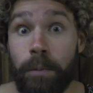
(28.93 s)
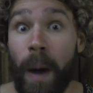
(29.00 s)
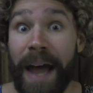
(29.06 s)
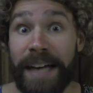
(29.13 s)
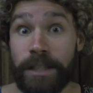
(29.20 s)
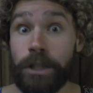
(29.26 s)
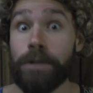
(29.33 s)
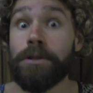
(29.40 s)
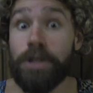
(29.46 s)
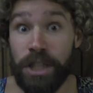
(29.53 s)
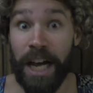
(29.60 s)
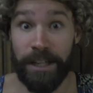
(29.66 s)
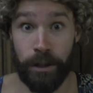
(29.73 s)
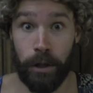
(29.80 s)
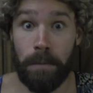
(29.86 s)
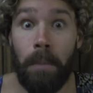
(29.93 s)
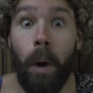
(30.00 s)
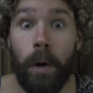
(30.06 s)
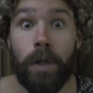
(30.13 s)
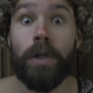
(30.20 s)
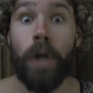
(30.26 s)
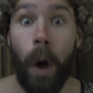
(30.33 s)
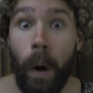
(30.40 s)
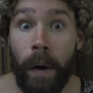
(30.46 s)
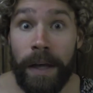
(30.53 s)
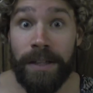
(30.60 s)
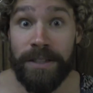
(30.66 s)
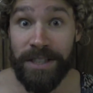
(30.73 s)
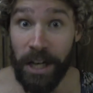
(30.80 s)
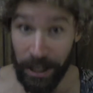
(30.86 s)
when you shed your mortal
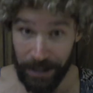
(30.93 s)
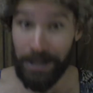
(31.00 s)
coils,